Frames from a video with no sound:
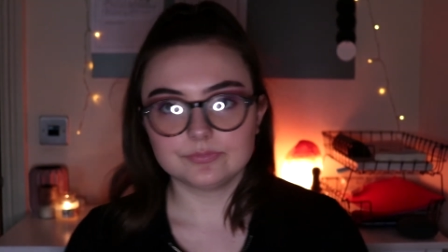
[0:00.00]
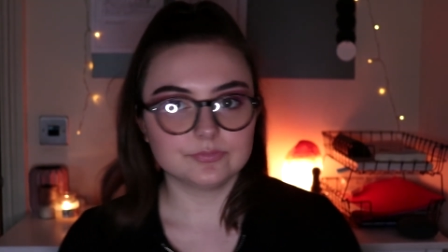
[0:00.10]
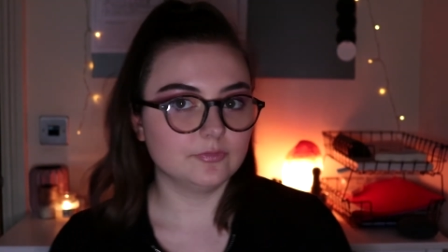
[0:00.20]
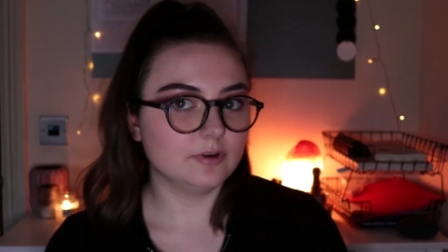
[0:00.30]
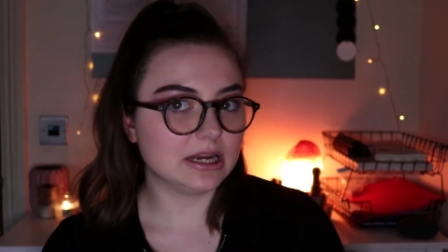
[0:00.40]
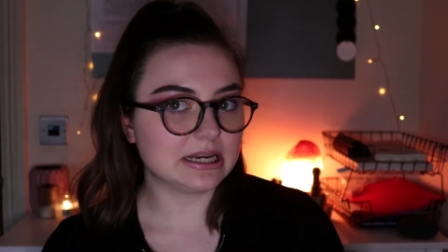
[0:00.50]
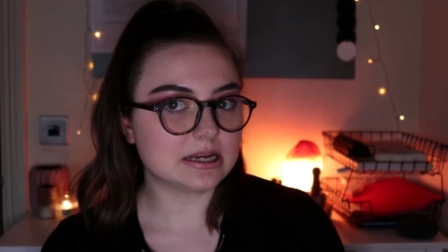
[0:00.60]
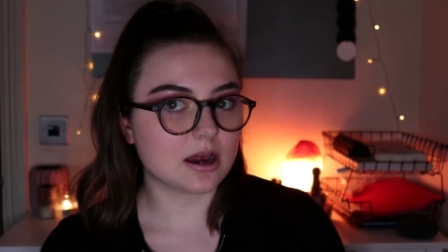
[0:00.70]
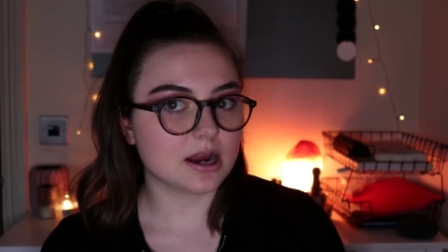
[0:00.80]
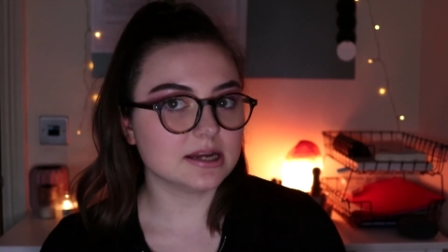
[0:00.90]
Really
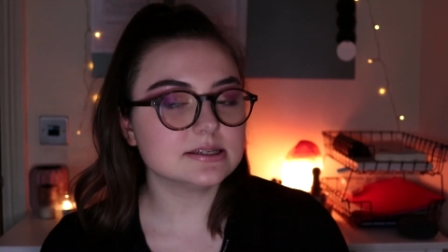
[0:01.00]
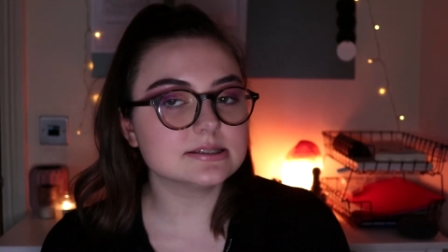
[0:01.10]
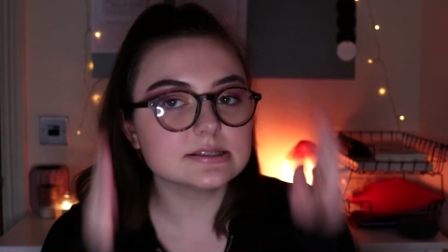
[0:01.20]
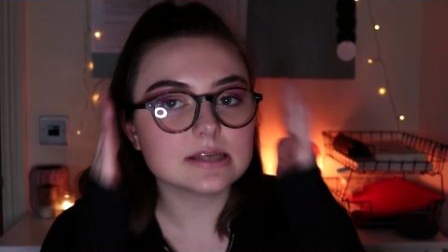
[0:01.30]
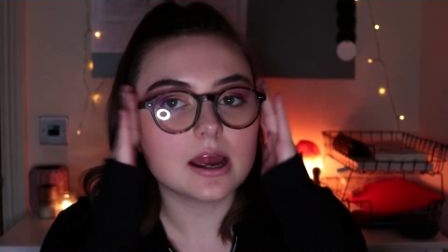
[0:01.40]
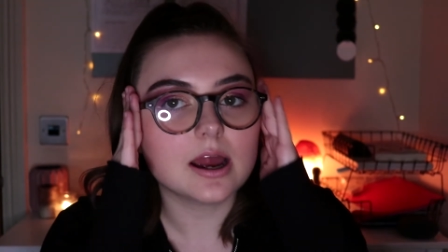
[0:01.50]
nice.